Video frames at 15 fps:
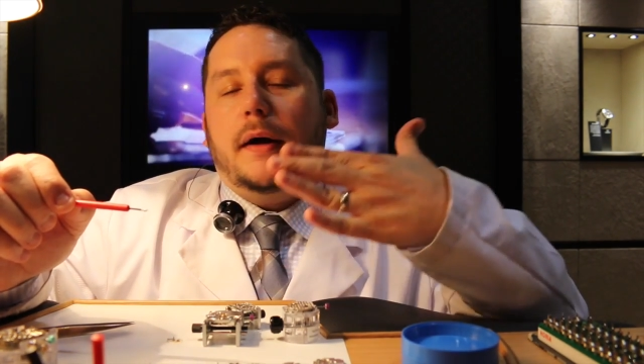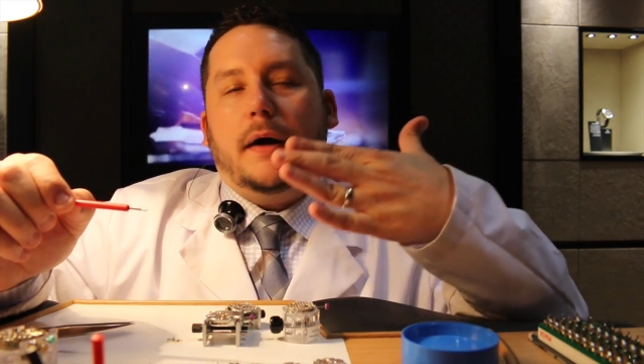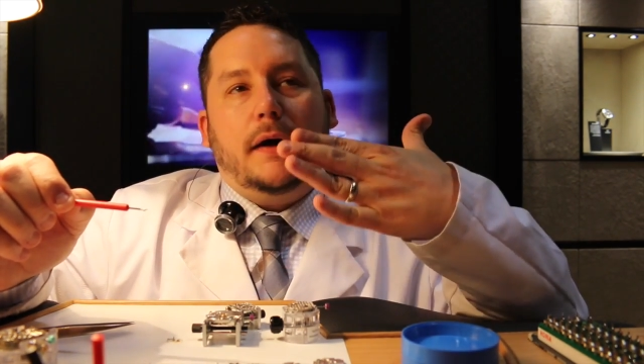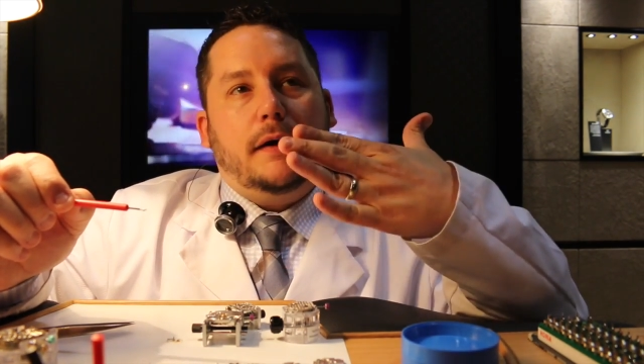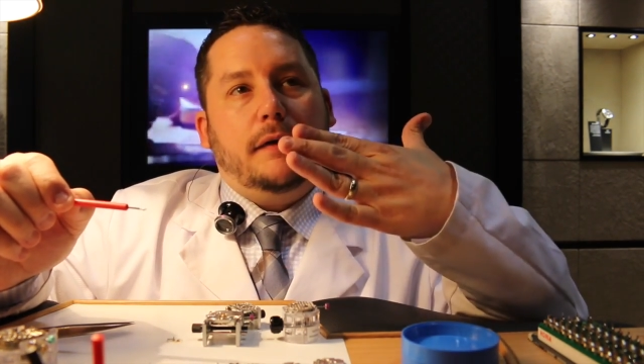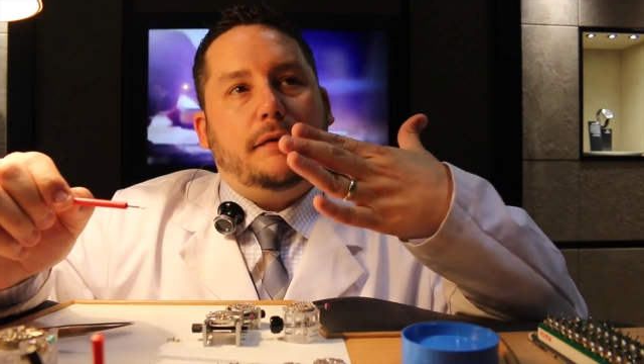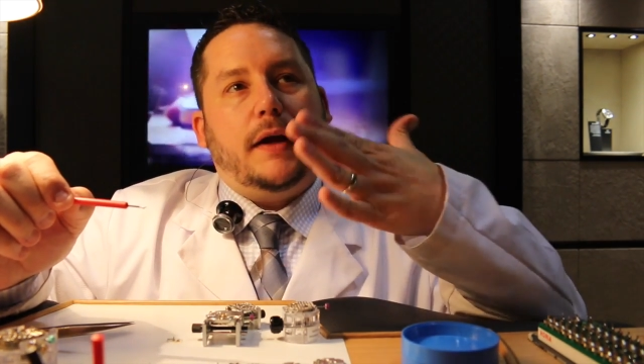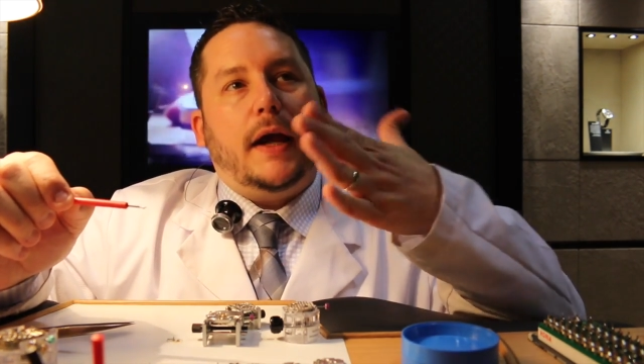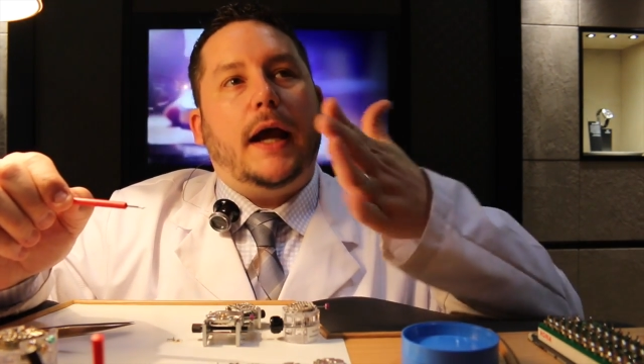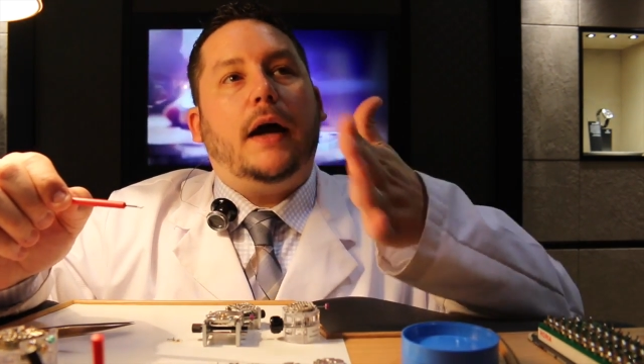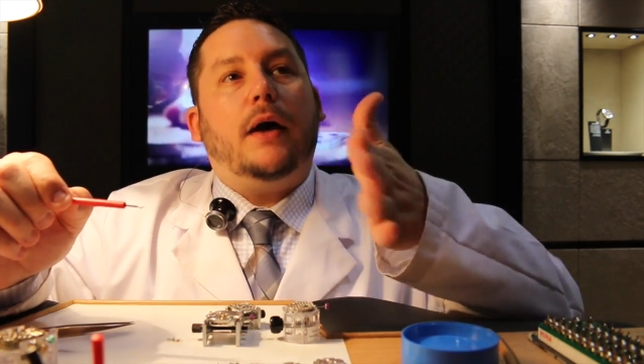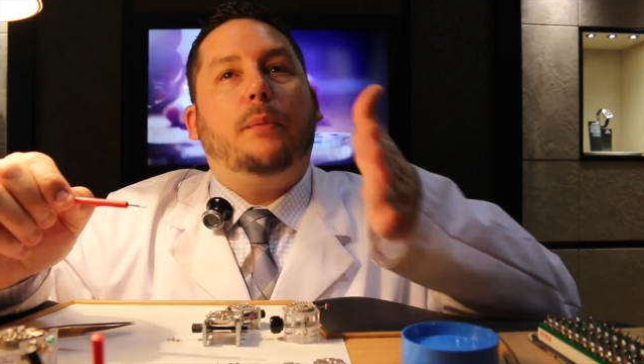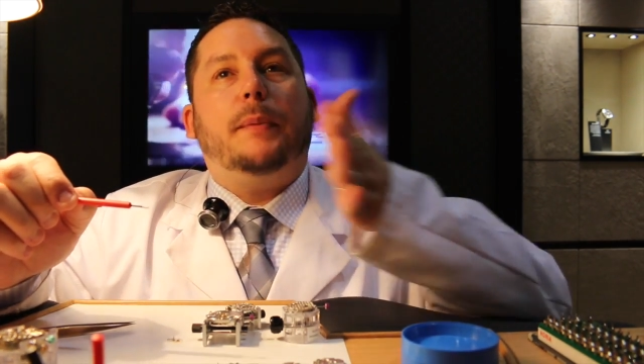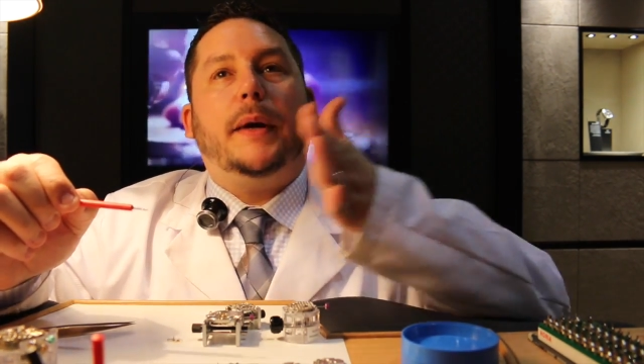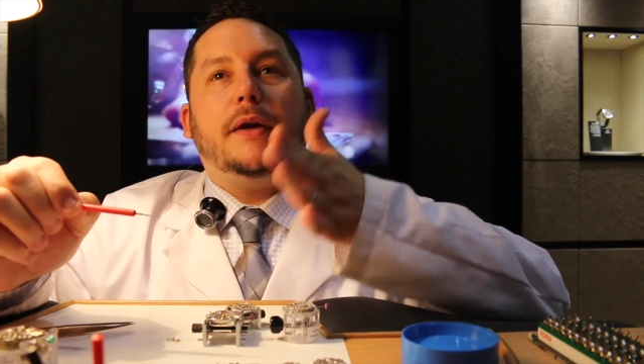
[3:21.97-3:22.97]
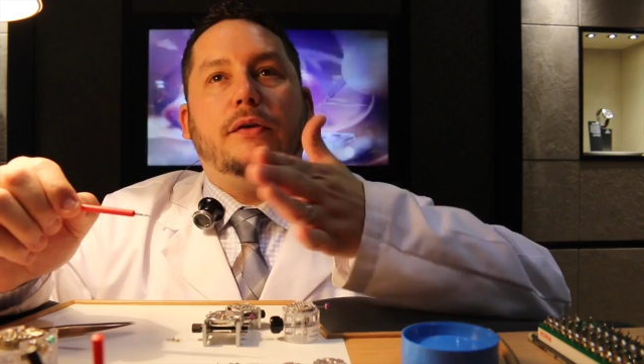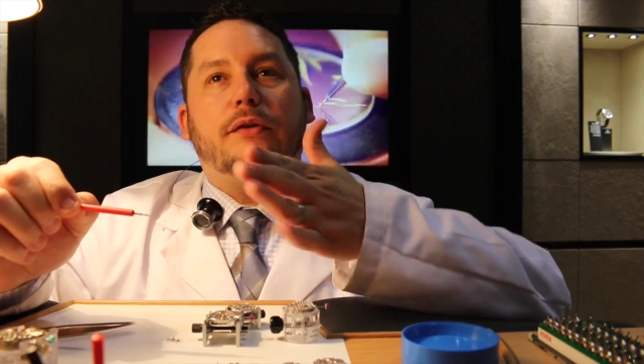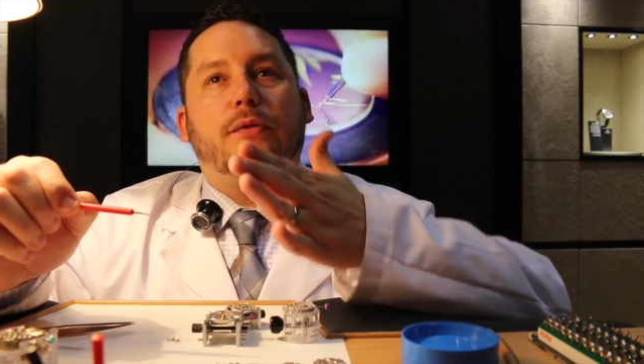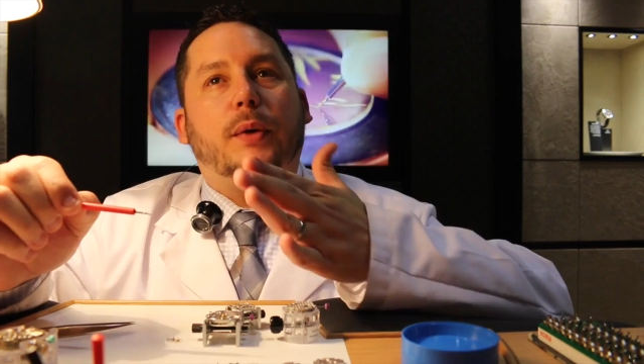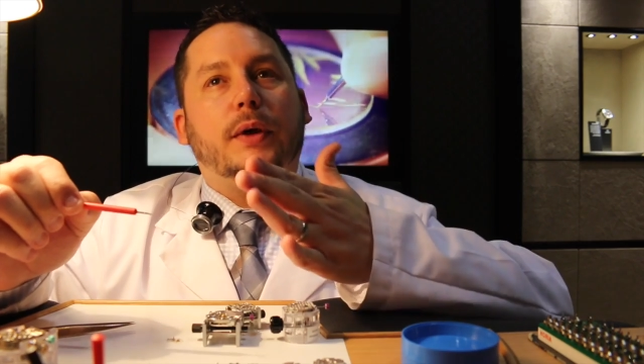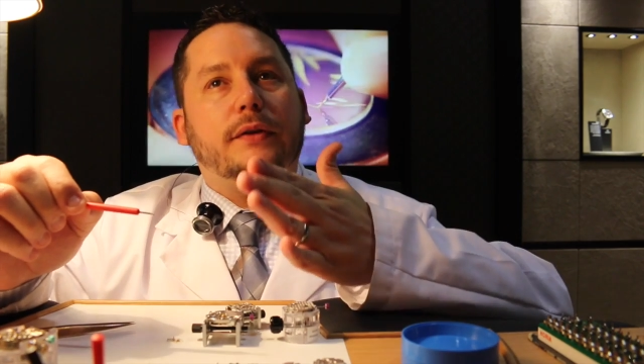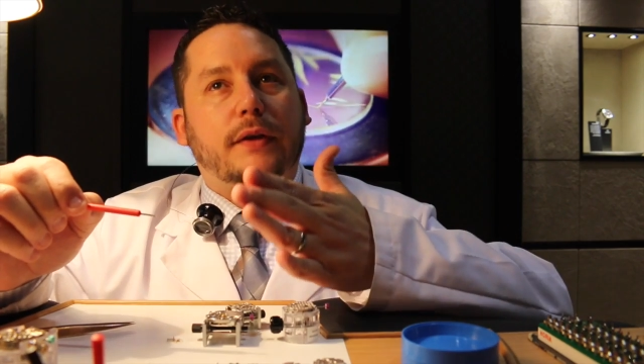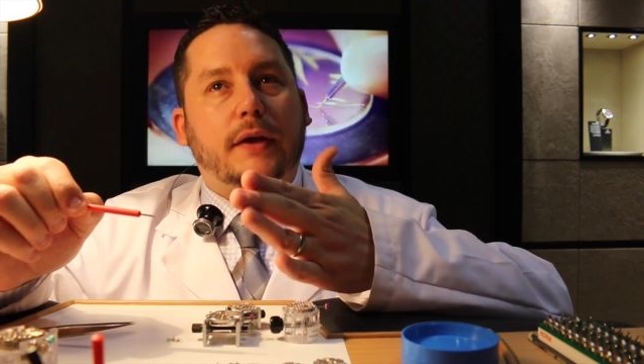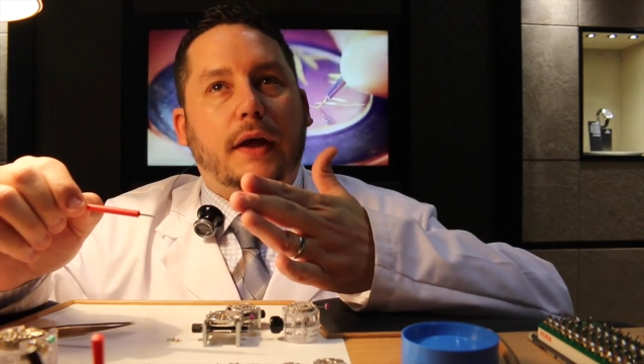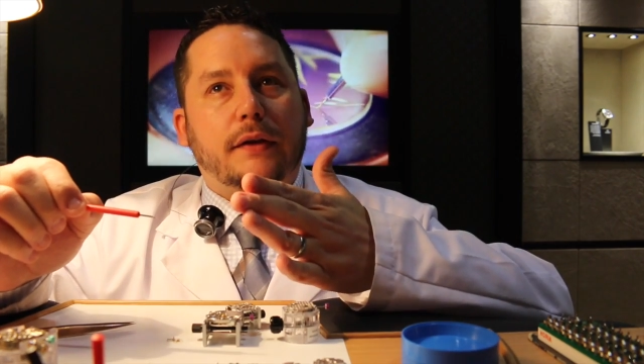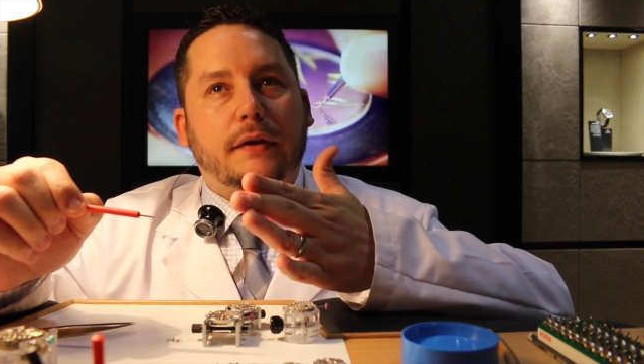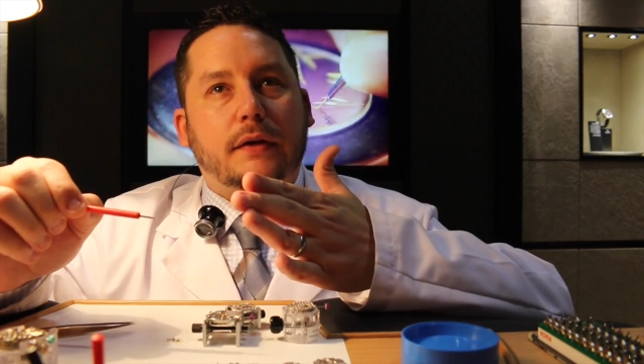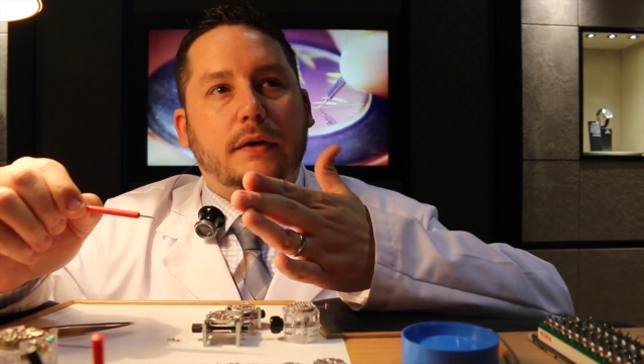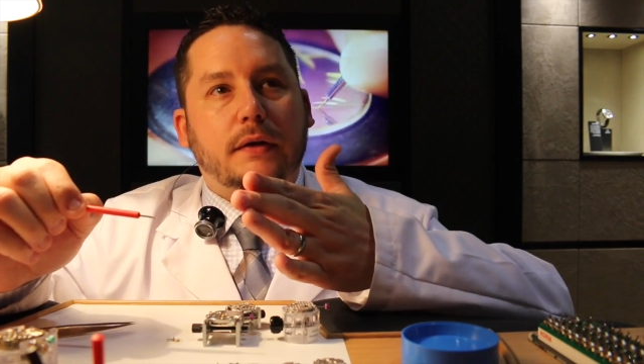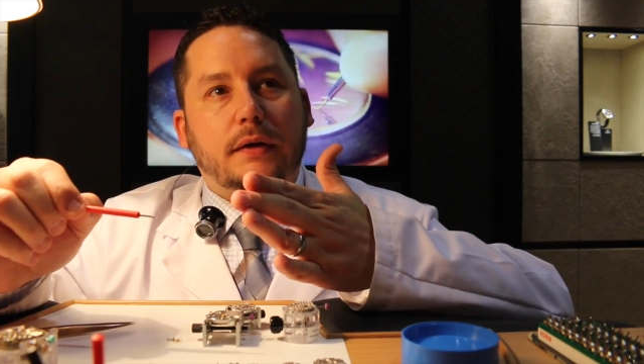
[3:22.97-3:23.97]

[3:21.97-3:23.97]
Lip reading: of how metals work together,